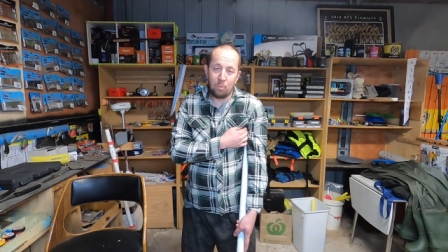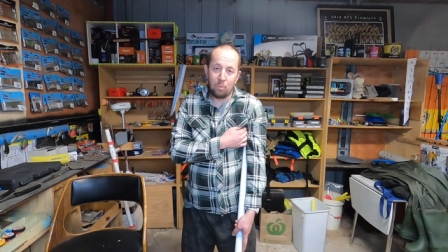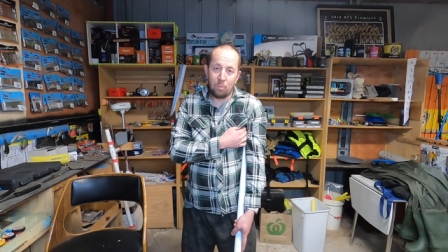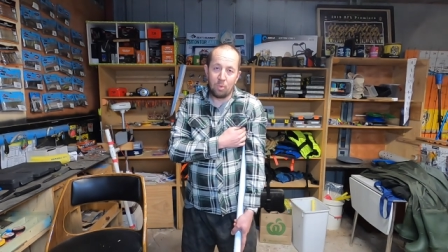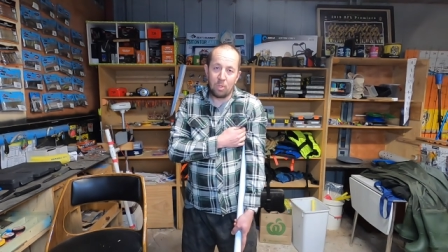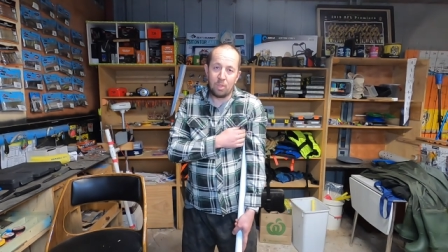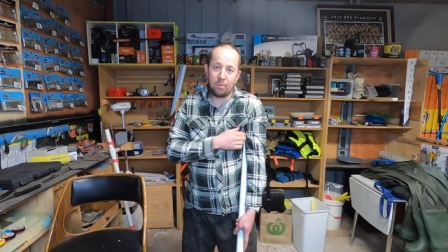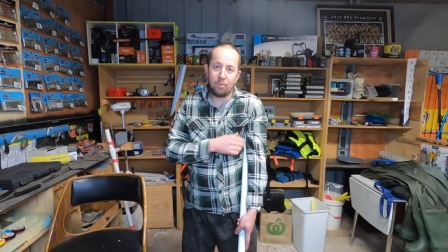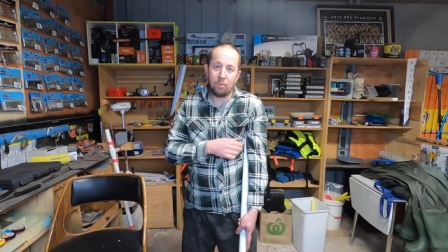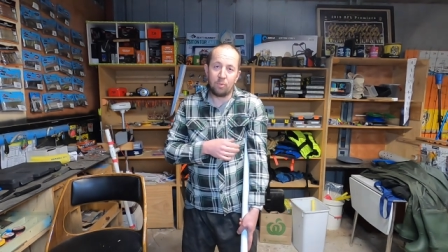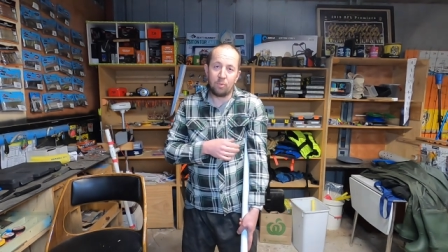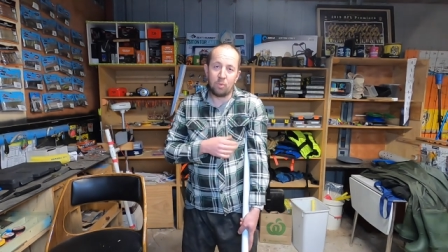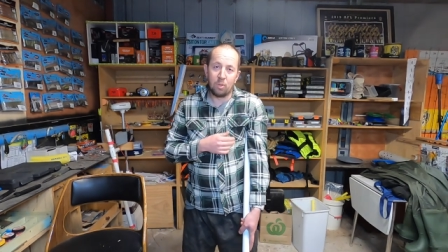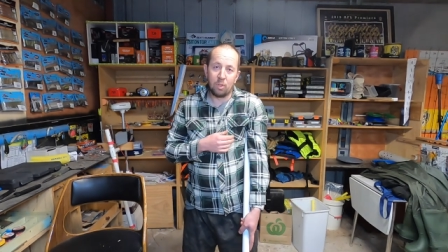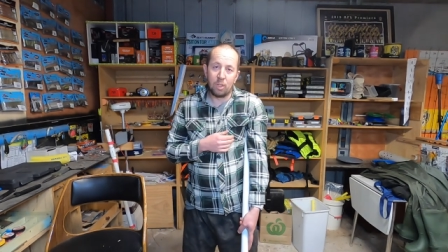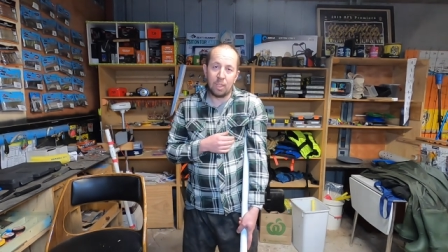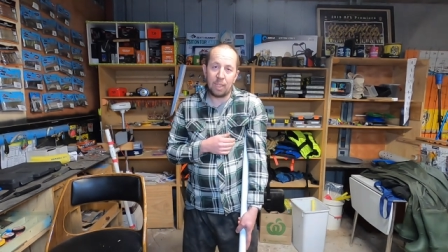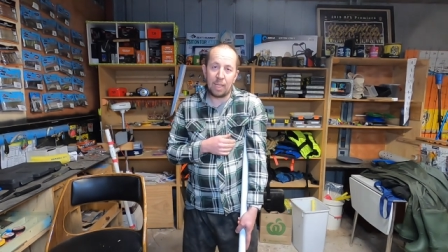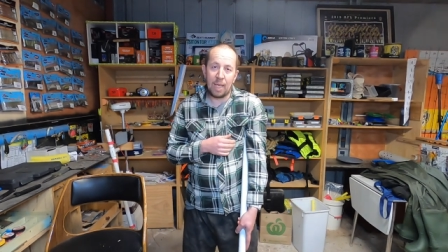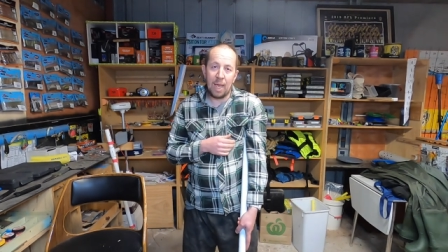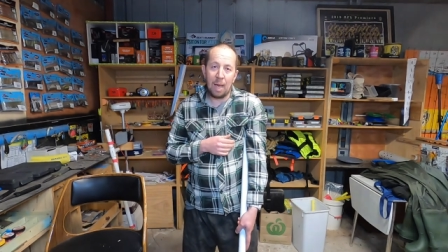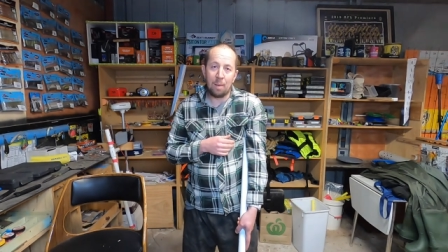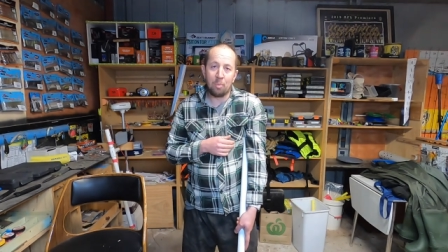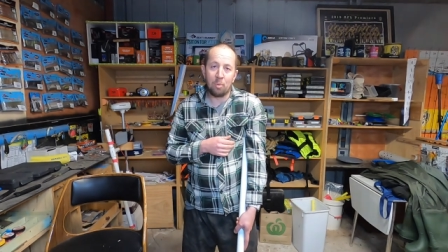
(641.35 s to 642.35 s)
Whereas if I've got
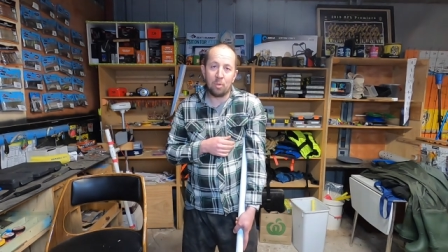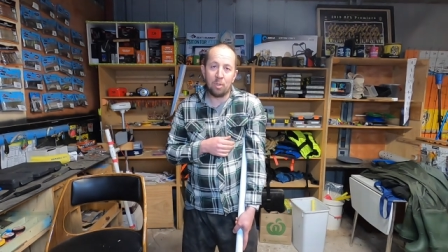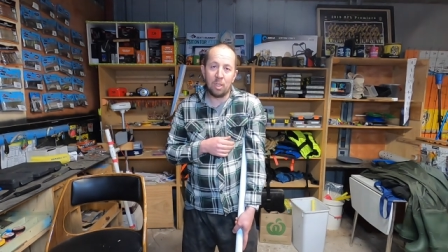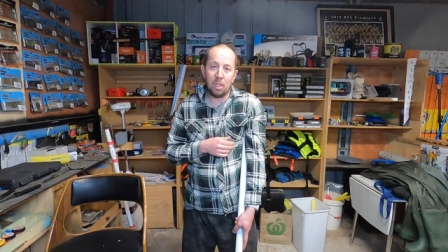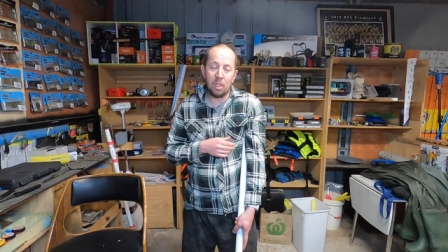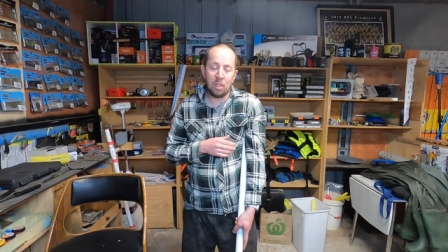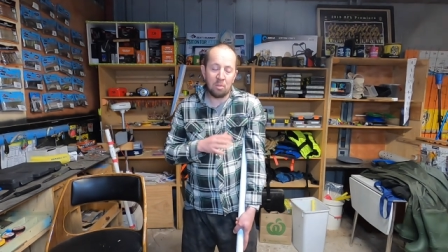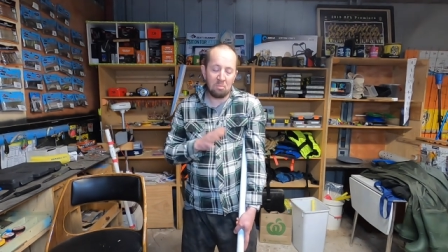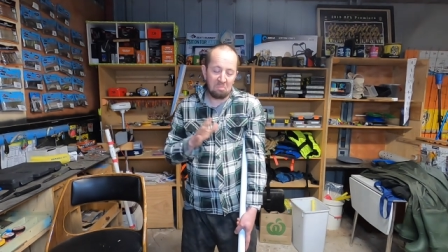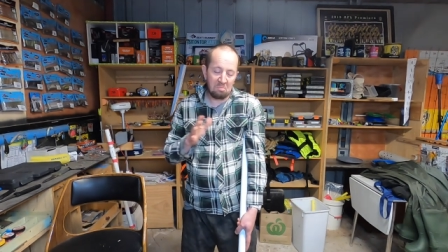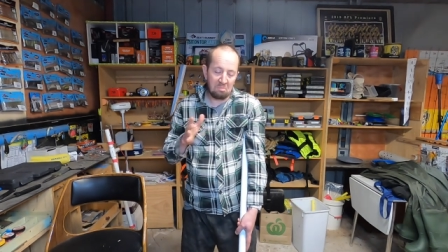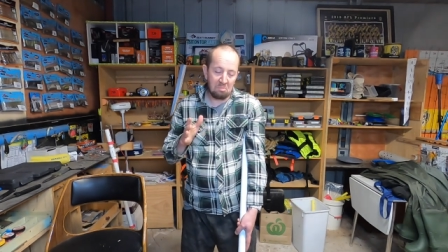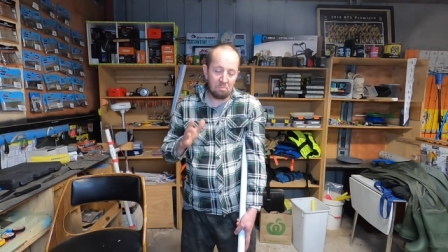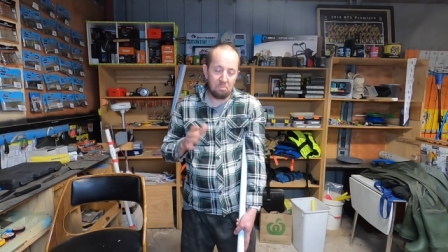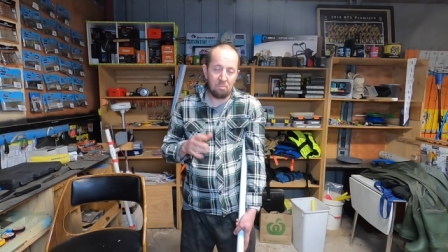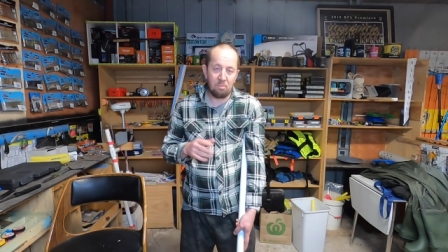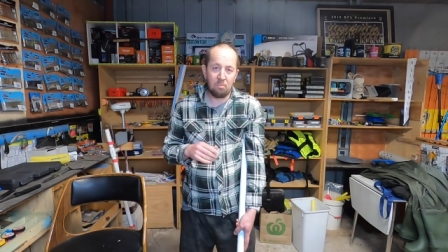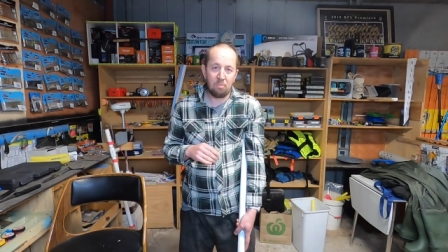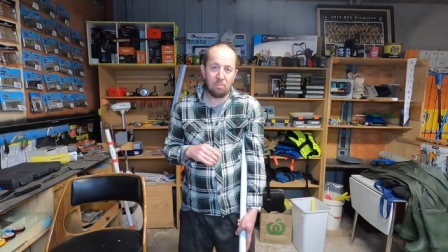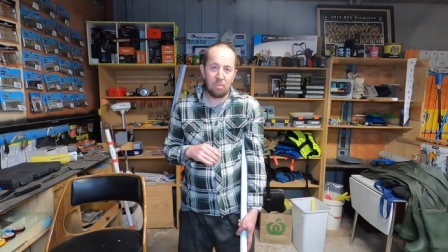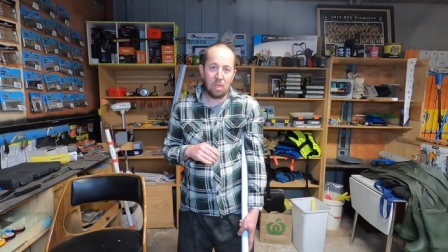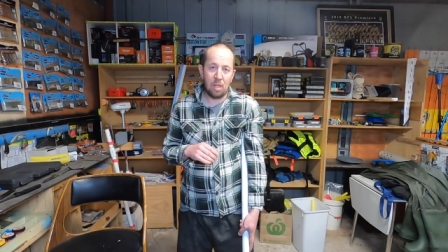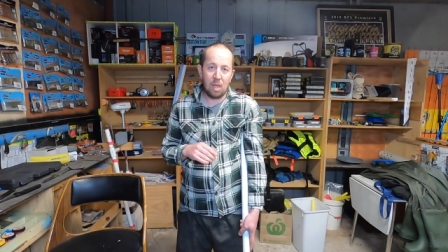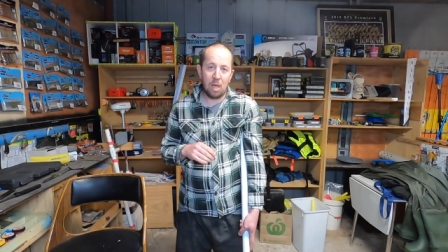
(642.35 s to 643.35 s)
the cap on there,
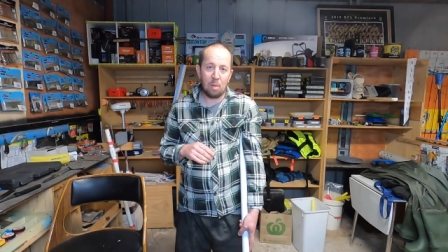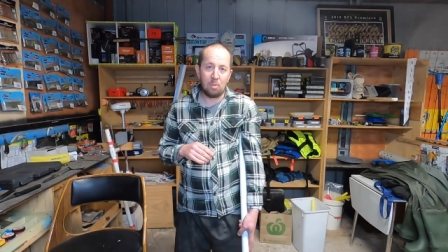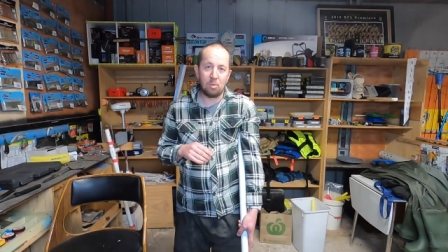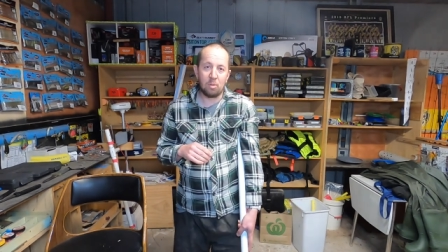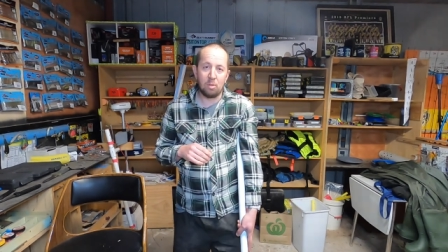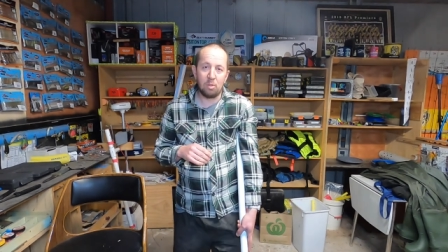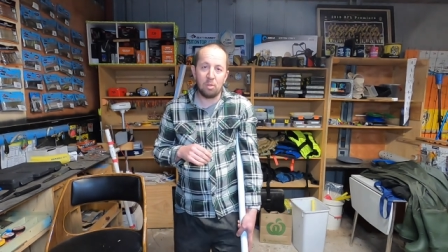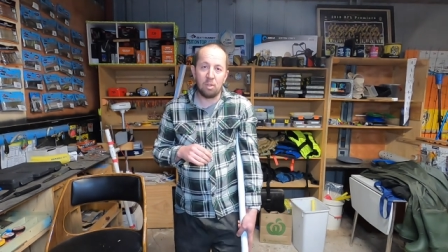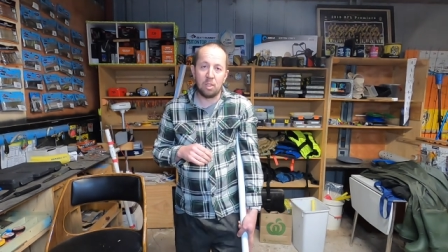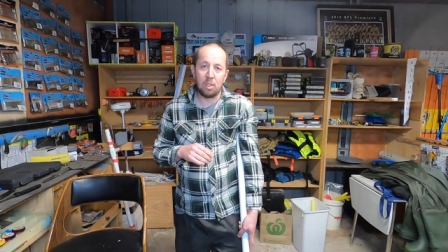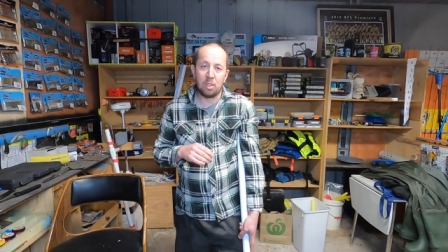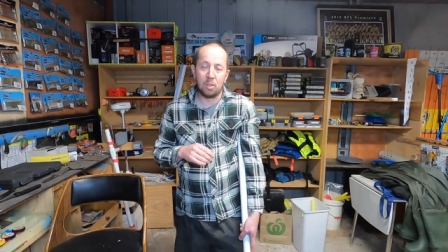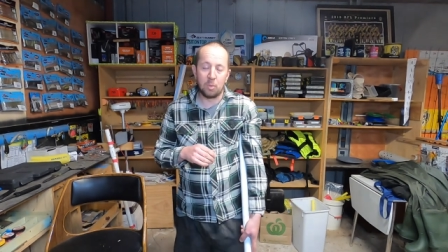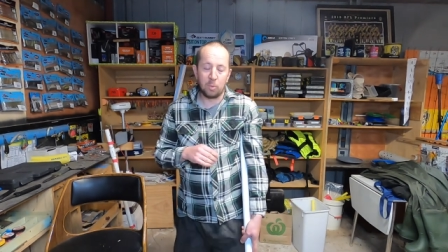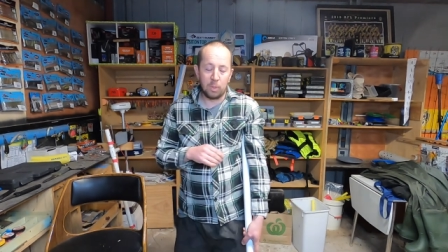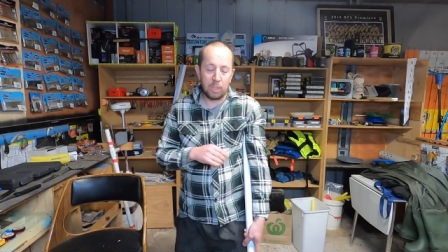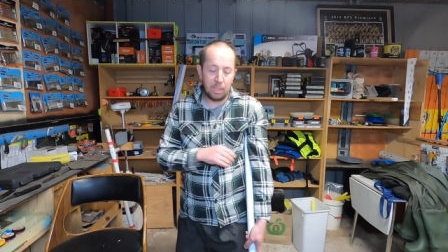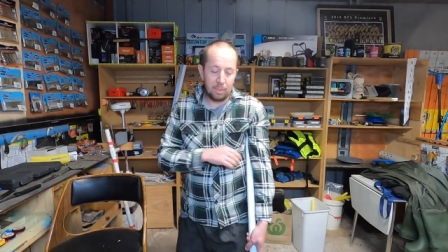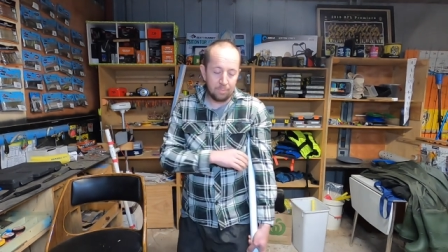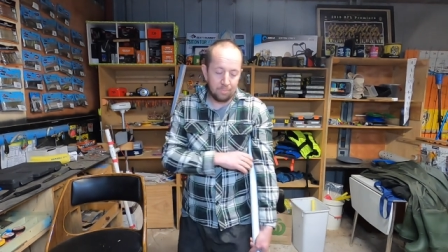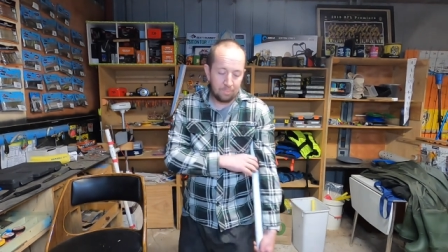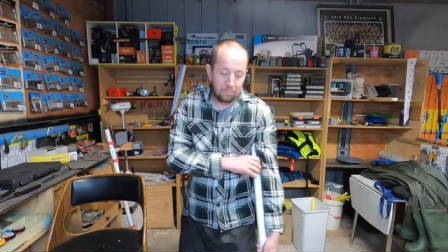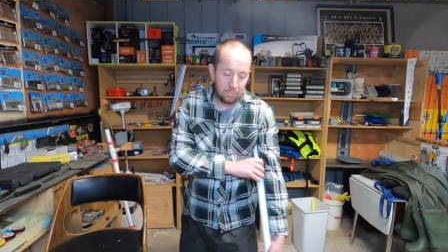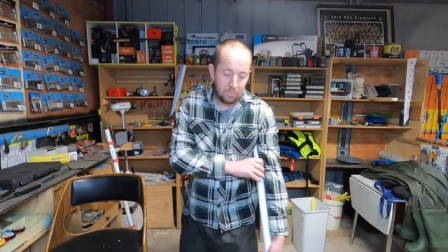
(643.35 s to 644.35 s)
absolutely sweet.